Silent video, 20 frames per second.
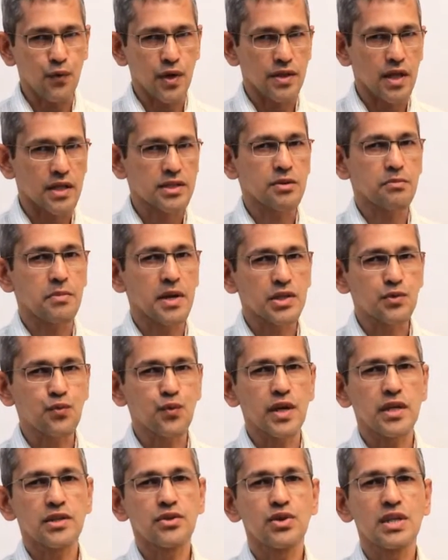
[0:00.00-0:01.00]
That's the best
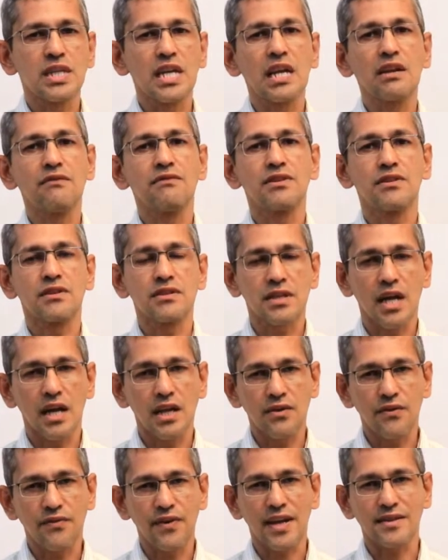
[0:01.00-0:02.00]
way to deal with this kind
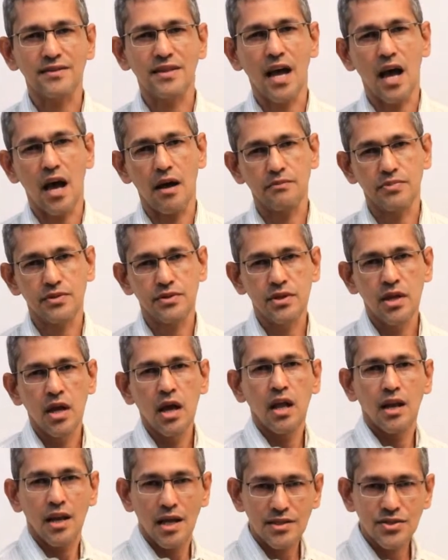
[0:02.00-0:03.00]
of exams.
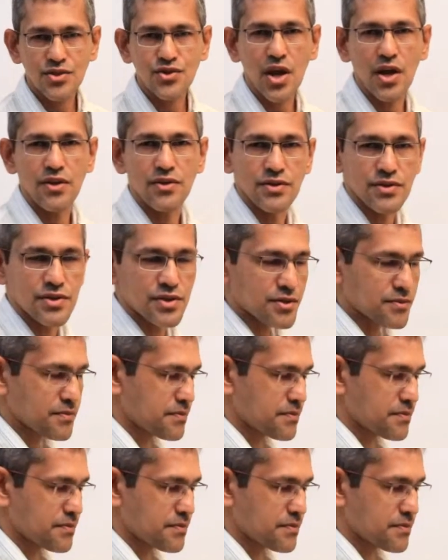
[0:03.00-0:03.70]
Let's try this.